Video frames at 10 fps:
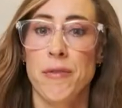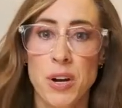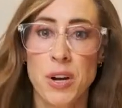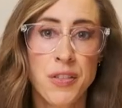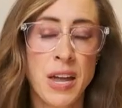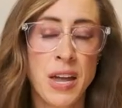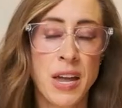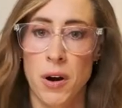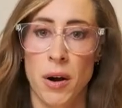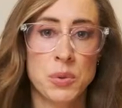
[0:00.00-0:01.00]

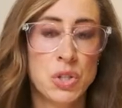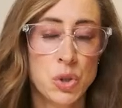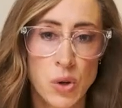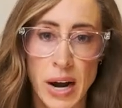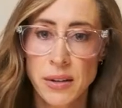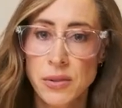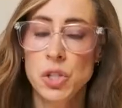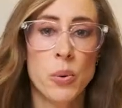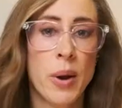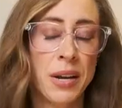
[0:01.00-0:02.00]
Everything from
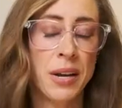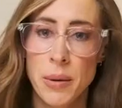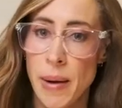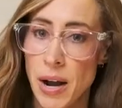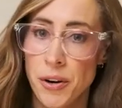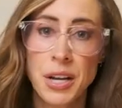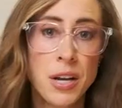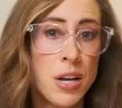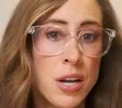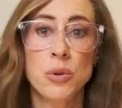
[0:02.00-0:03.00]
stress to
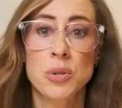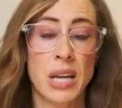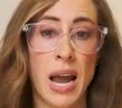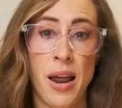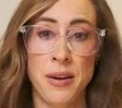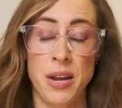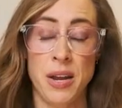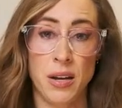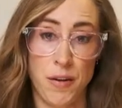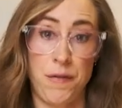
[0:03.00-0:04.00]
antibiotic use can
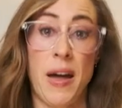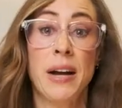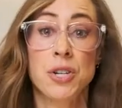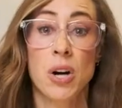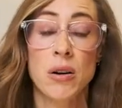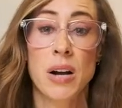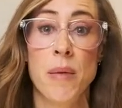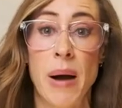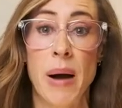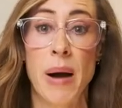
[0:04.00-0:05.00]
affect our
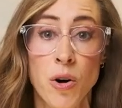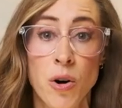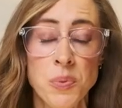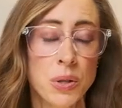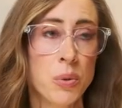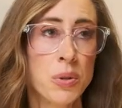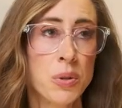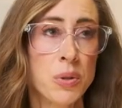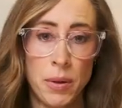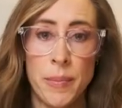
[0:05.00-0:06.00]
gut biome, so
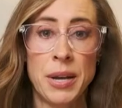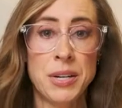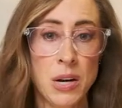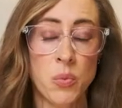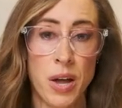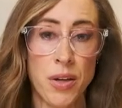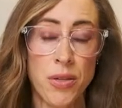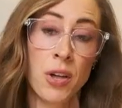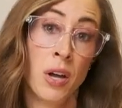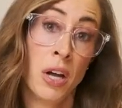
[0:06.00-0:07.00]
supplementing
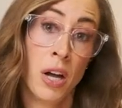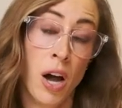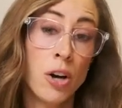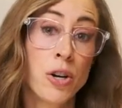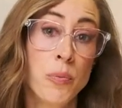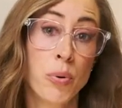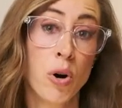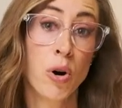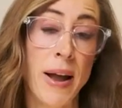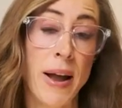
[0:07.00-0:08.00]
with a good
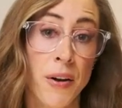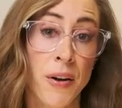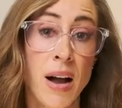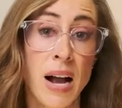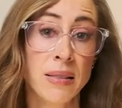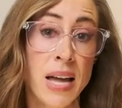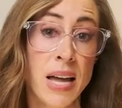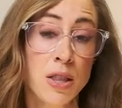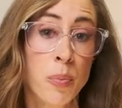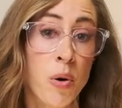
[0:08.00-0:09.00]
probiotic. I
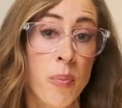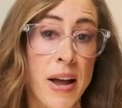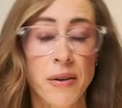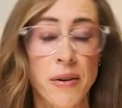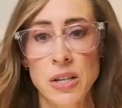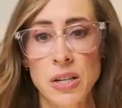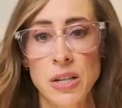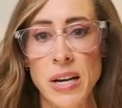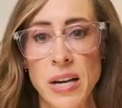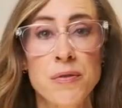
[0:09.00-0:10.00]
like the probiotic
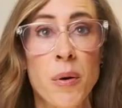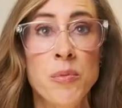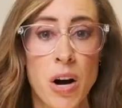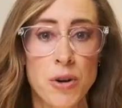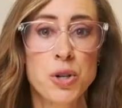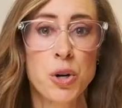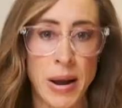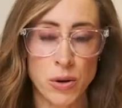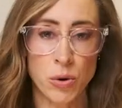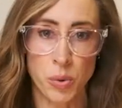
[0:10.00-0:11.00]
strains from Dr.
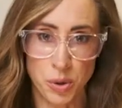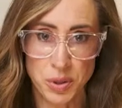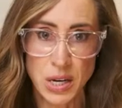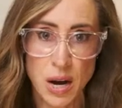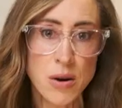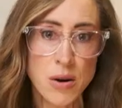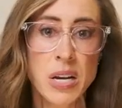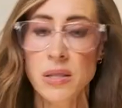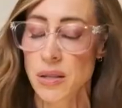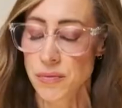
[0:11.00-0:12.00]
Michael Ruscio.
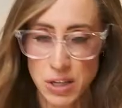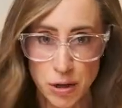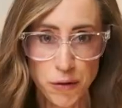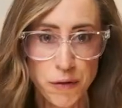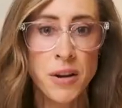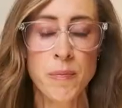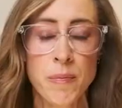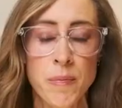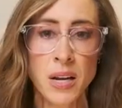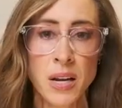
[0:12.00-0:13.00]
He's a dear friend of
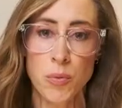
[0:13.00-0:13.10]
mine.